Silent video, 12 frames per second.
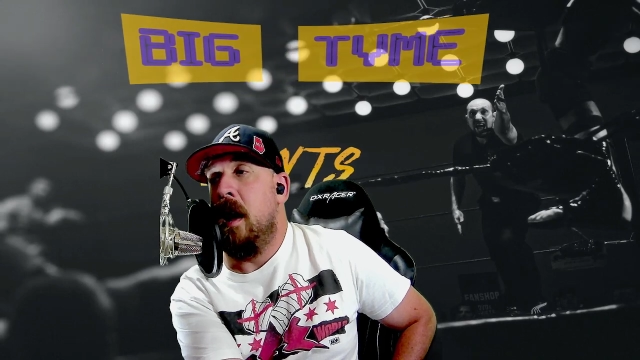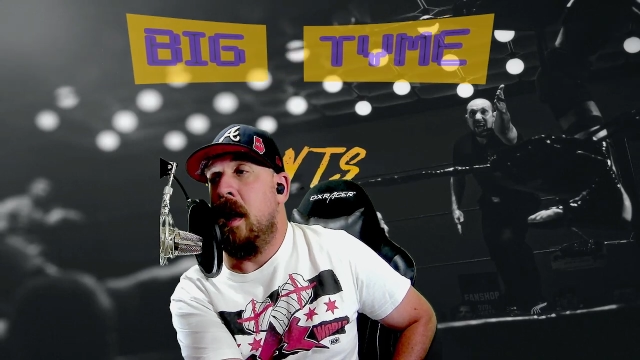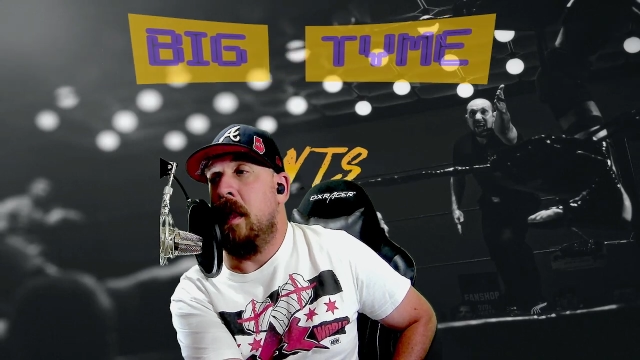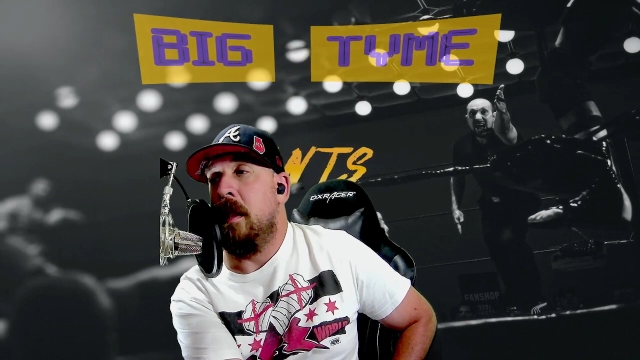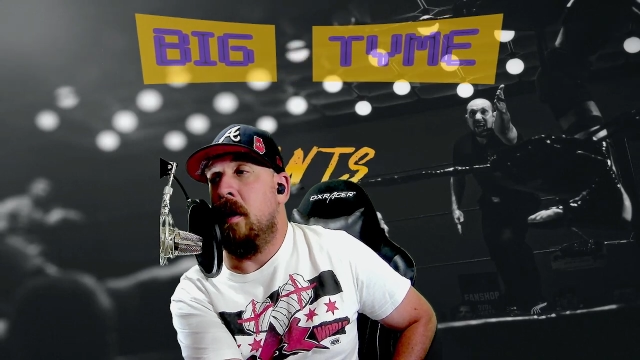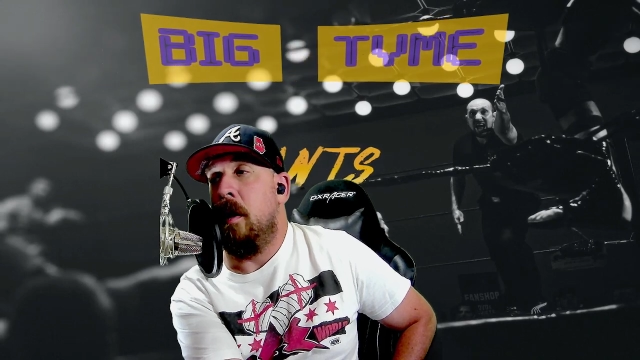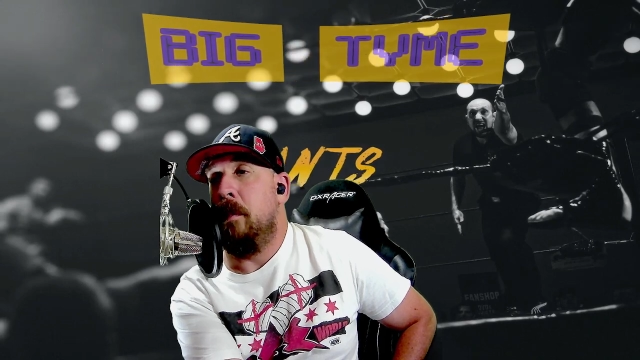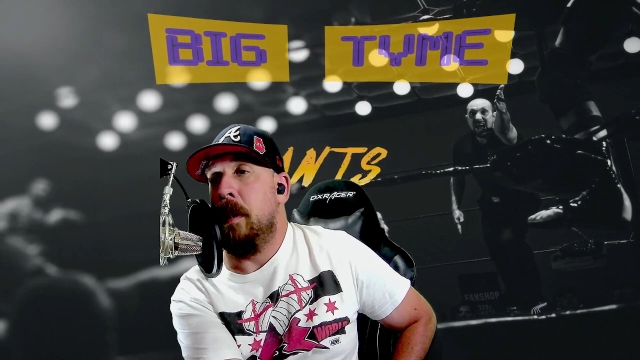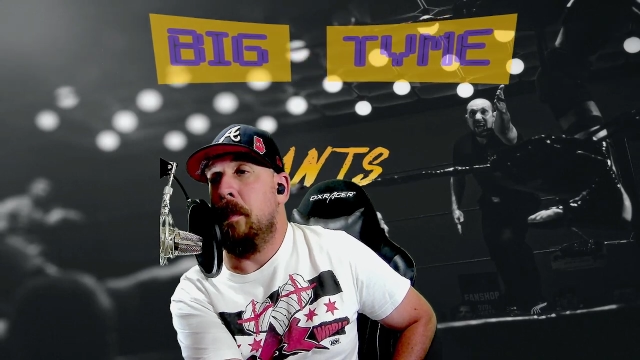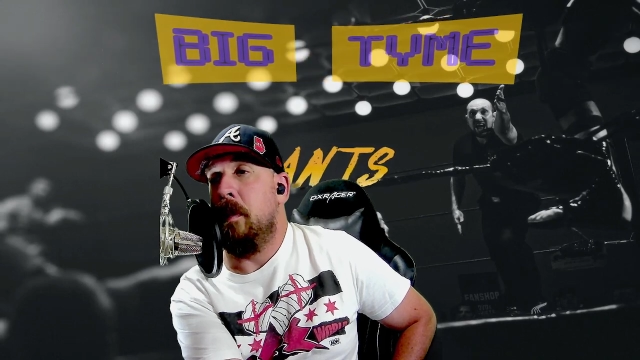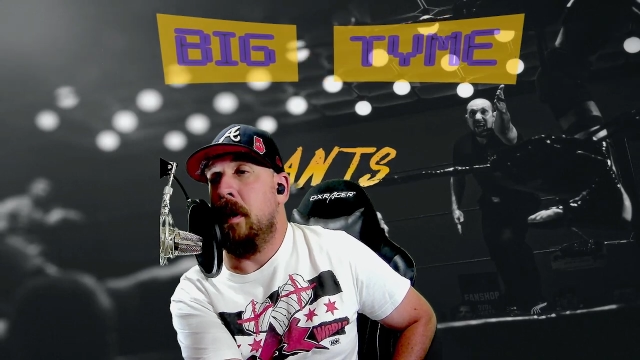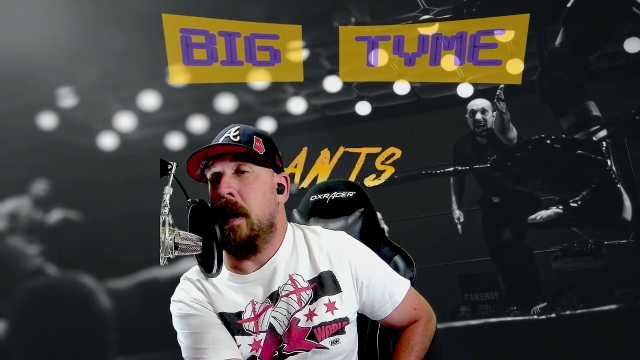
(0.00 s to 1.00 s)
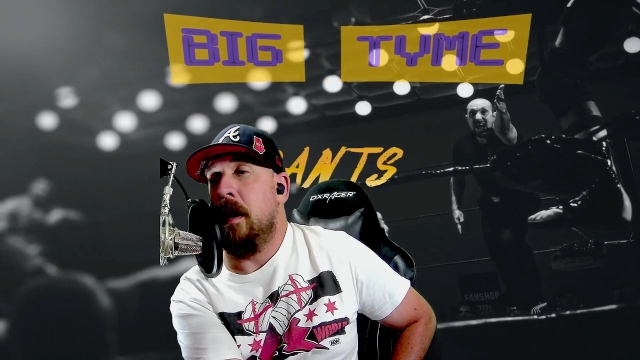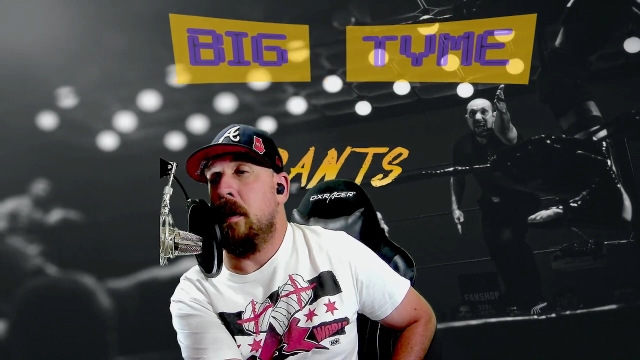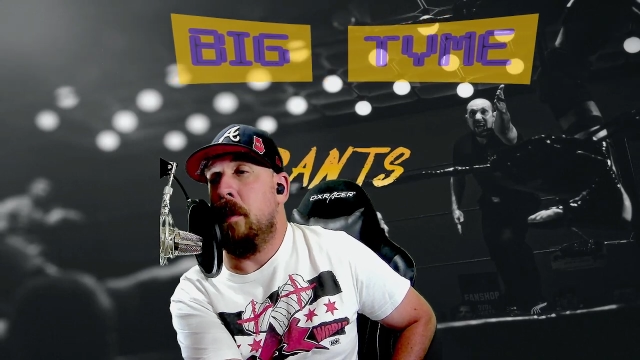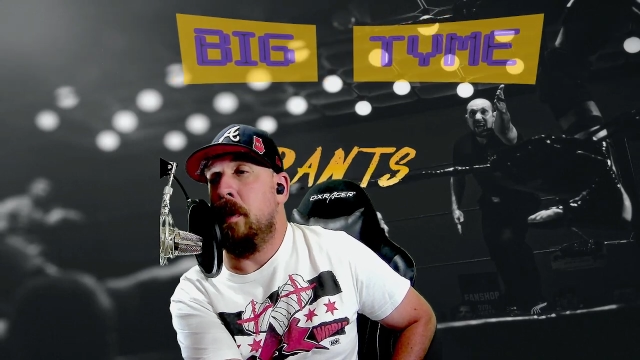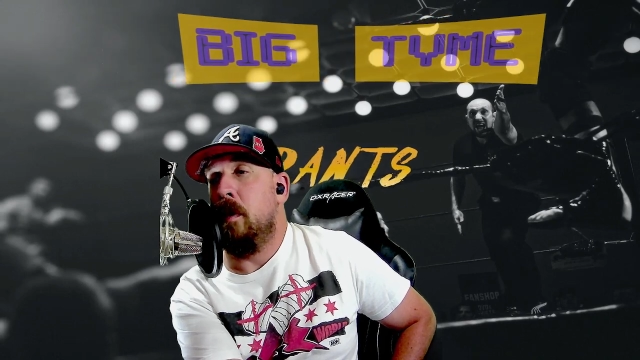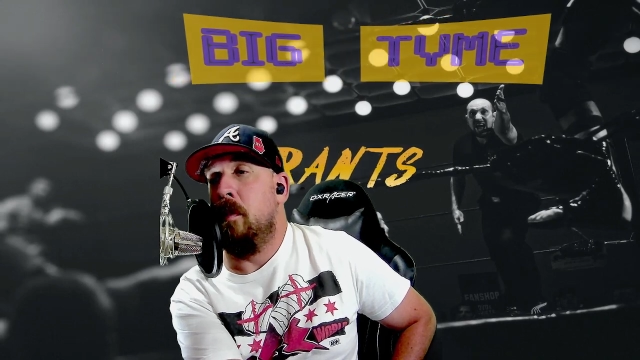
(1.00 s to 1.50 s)
and there are people in A E
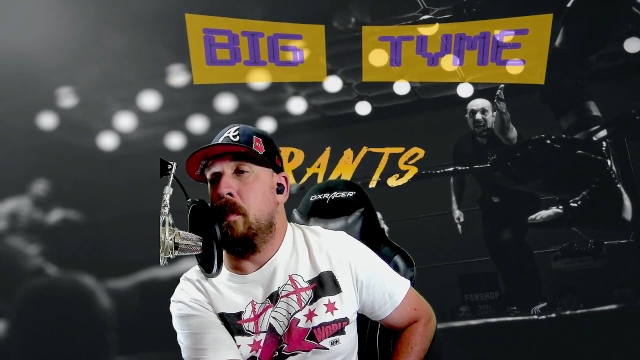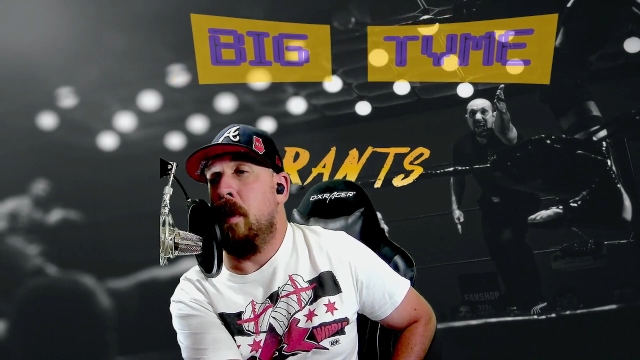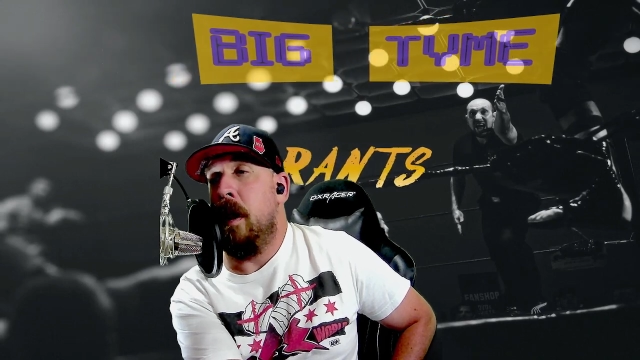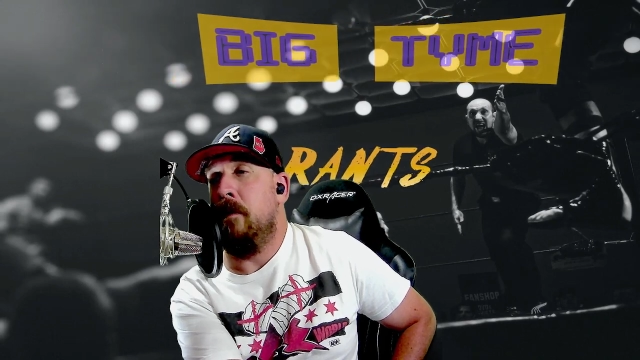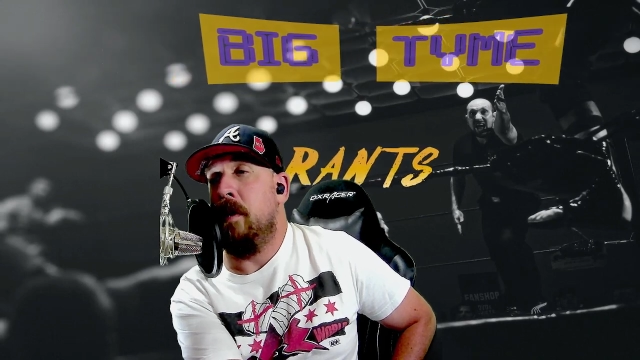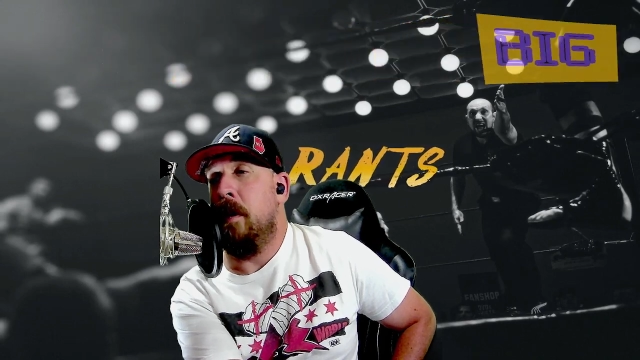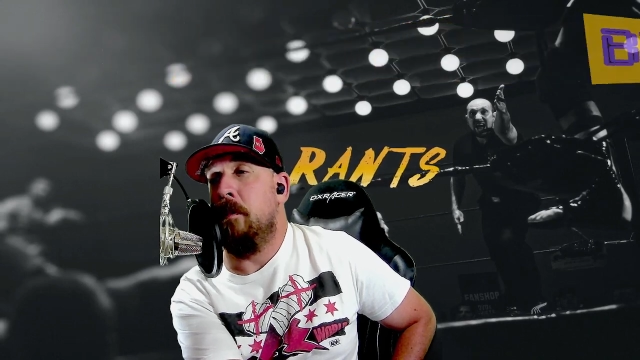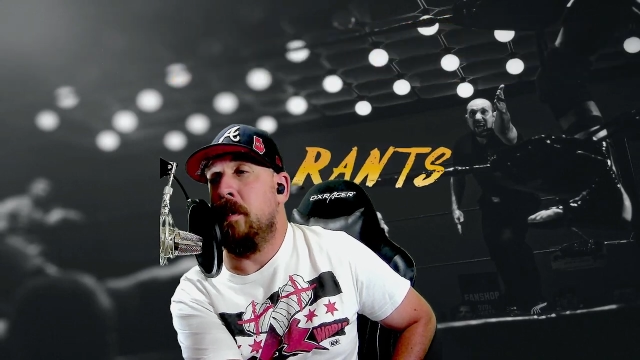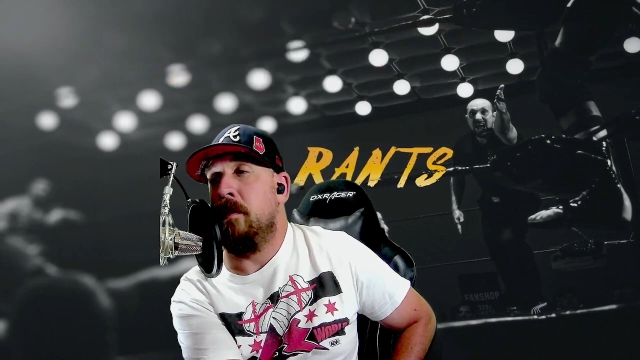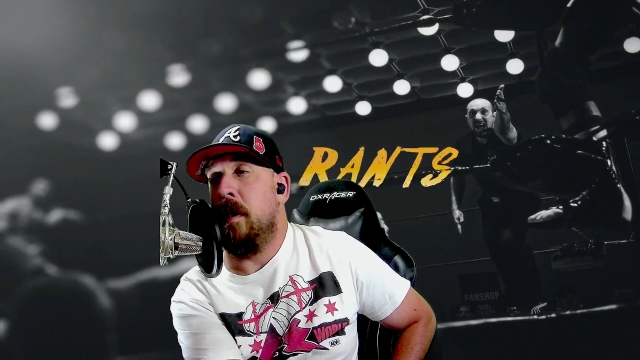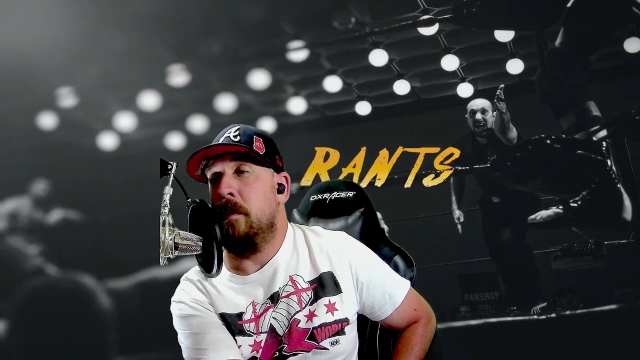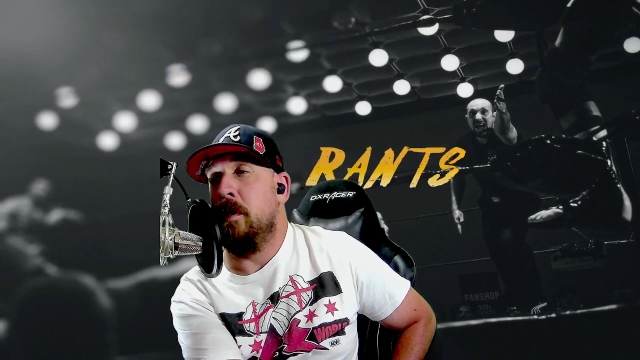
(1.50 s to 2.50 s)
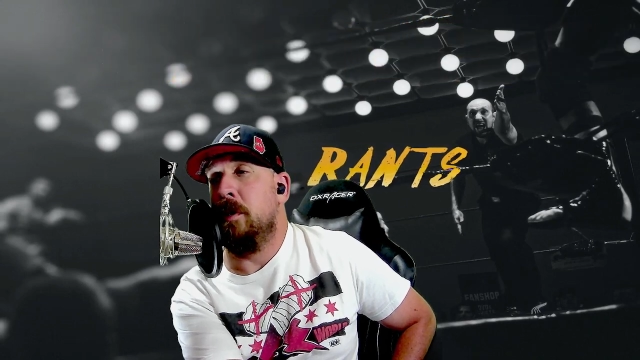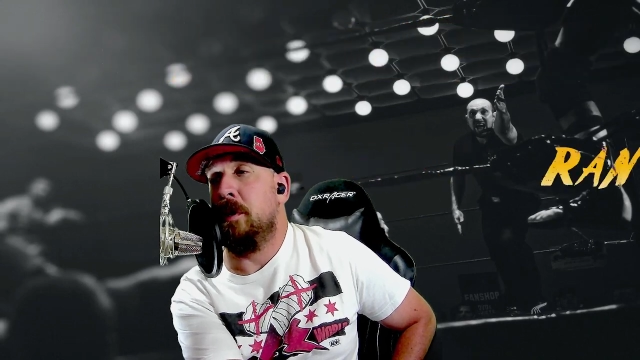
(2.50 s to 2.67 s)
W who have helped develop New